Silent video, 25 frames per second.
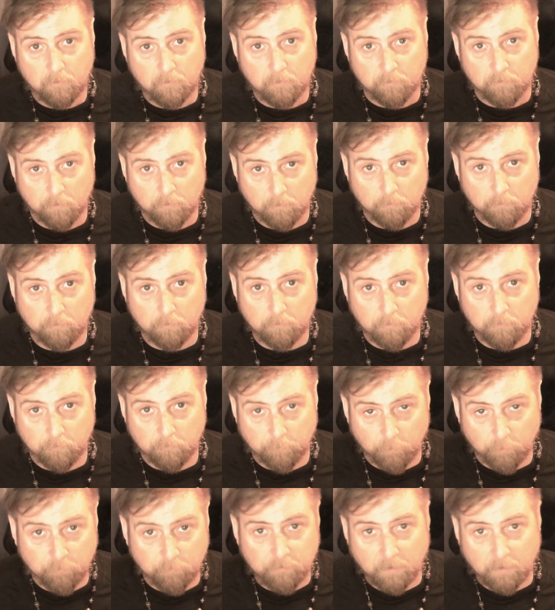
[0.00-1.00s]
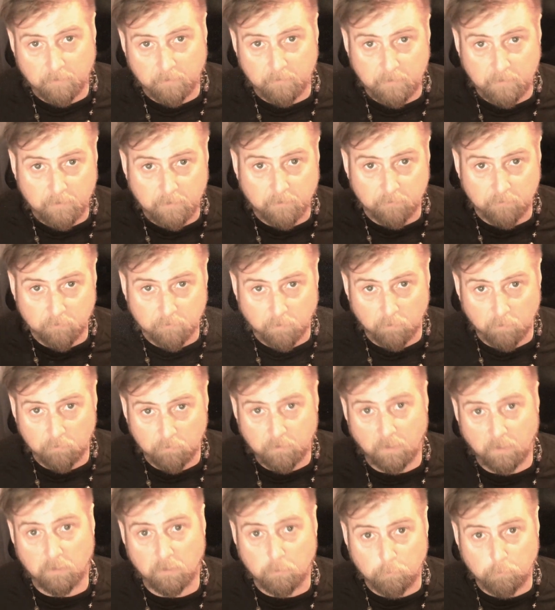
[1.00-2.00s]
So the first technique is called
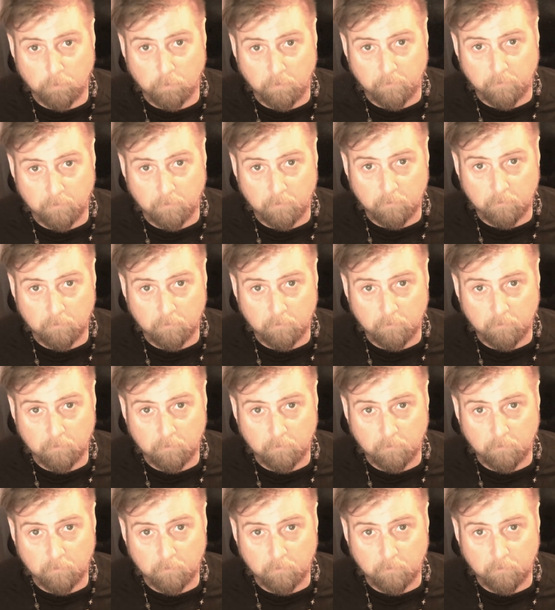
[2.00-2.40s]
color breathing.